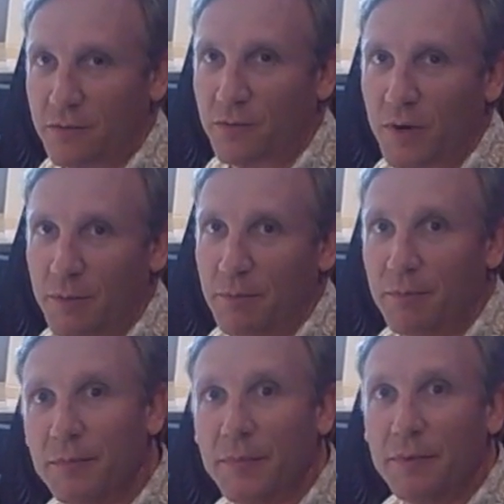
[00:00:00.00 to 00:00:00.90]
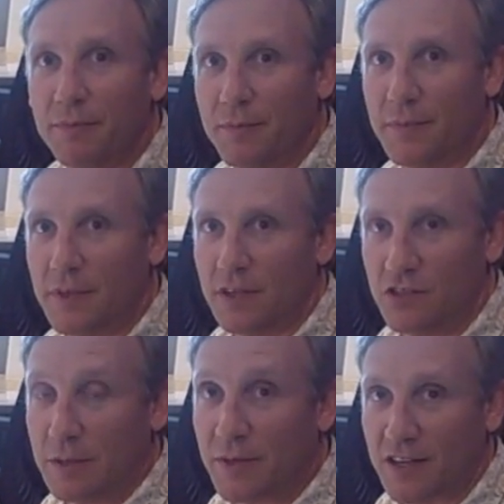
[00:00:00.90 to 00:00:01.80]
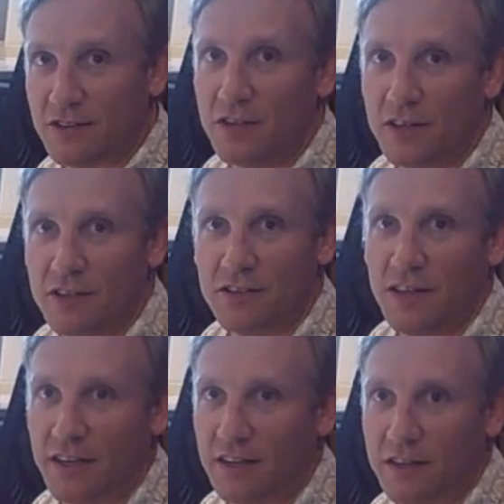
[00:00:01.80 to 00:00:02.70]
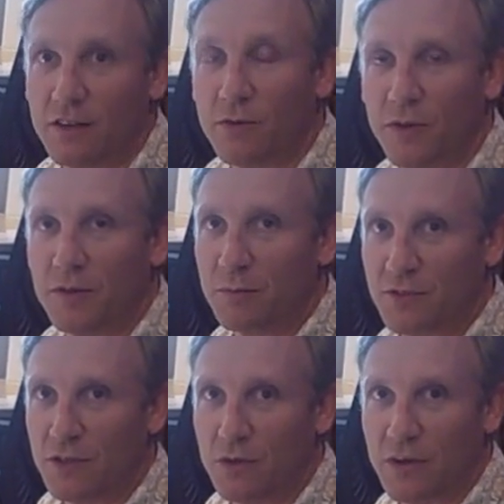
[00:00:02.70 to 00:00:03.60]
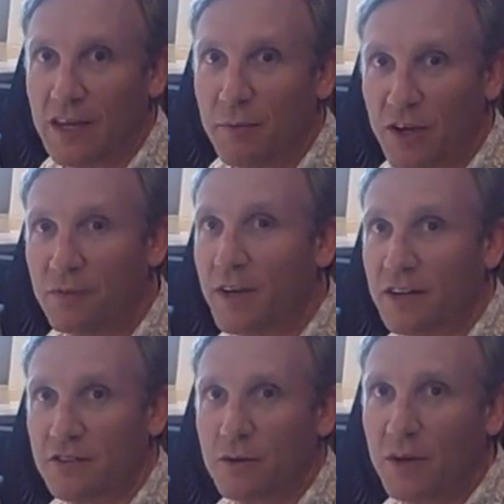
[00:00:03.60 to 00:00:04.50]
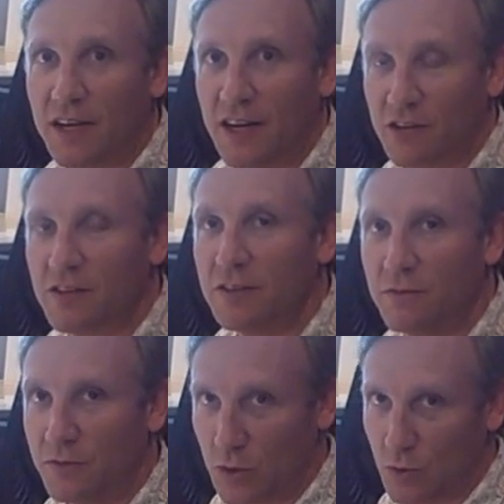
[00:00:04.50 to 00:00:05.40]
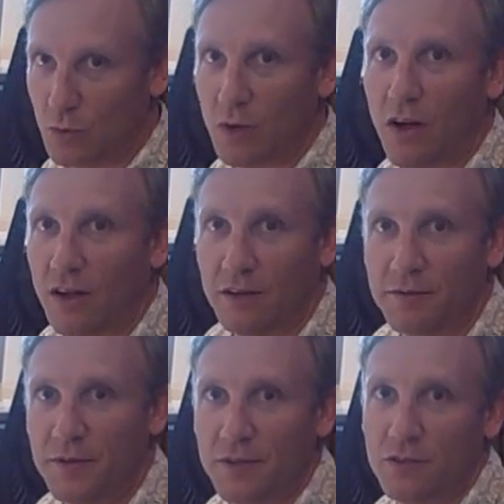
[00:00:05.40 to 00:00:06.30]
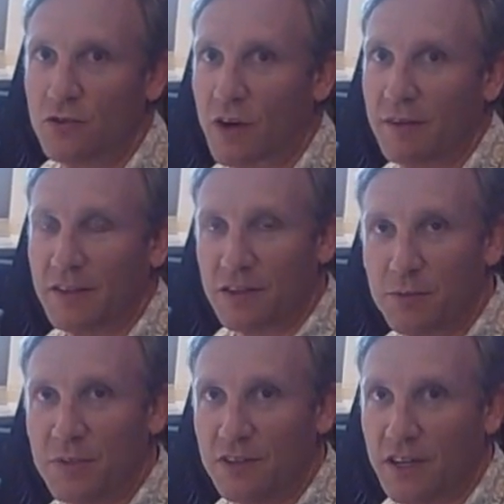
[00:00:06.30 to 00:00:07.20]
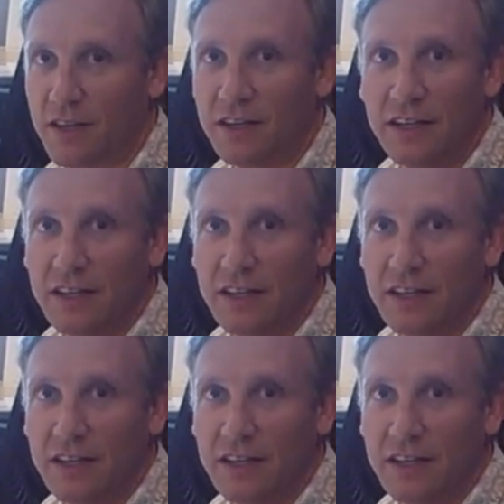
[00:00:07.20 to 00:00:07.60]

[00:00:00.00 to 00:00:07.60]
from the GPS units and convert them to KML files so we can actually view all of the driving that's been done